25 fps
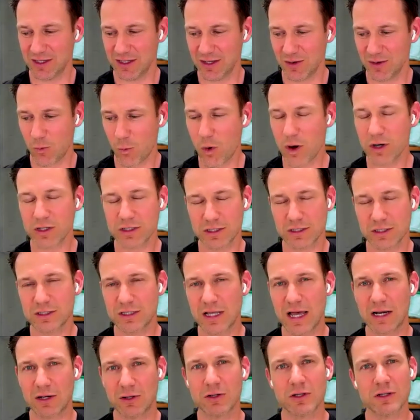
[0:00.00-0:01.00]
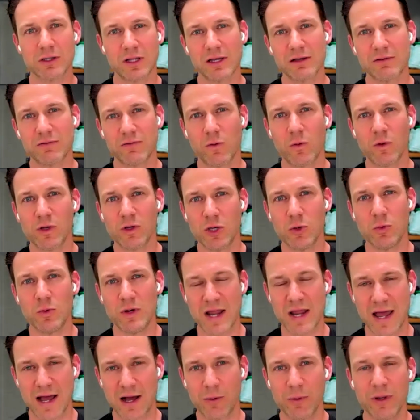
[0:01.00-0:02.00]
What does that look like for you
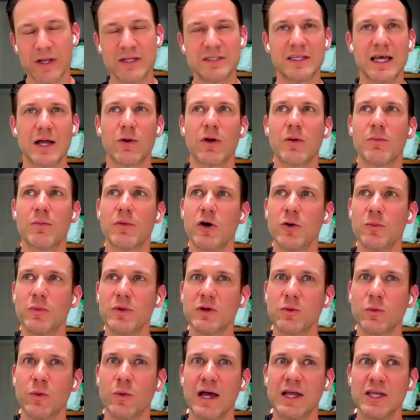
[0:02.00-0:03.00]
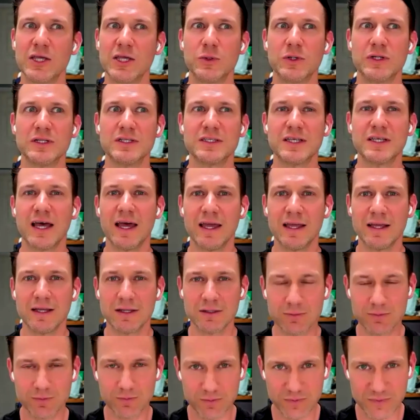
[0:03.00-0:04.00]
now? Is there a moment where you can say,
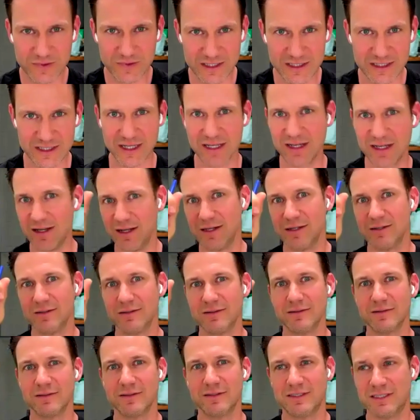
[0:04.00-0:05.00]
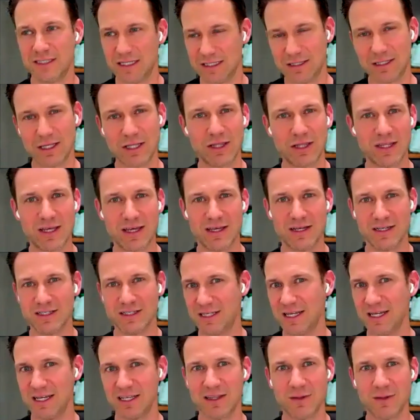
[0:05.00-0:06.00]
did it, did the thing,
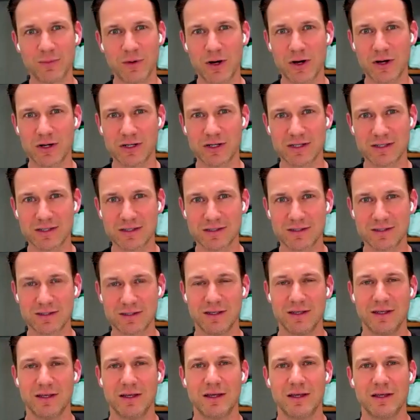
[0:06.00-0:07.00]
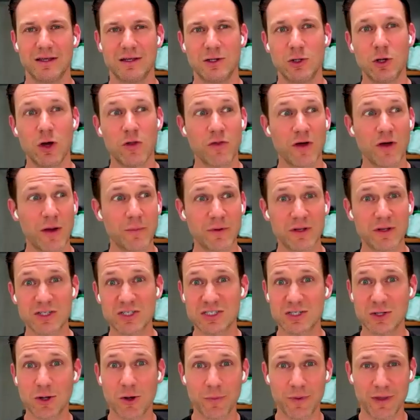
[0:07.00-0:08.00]
tick the box? Not that I'm going to
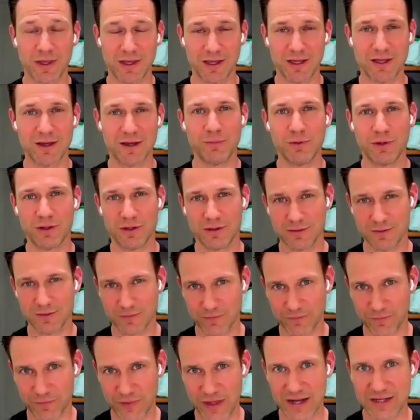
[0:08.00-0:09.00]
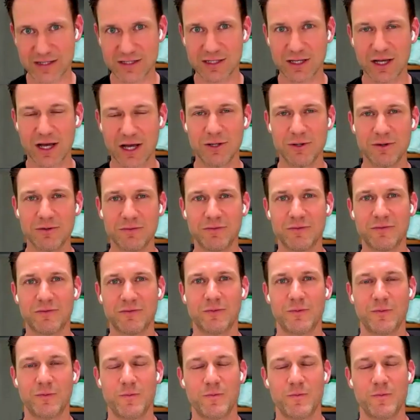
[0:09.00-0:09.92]
stop here, but that's kind of,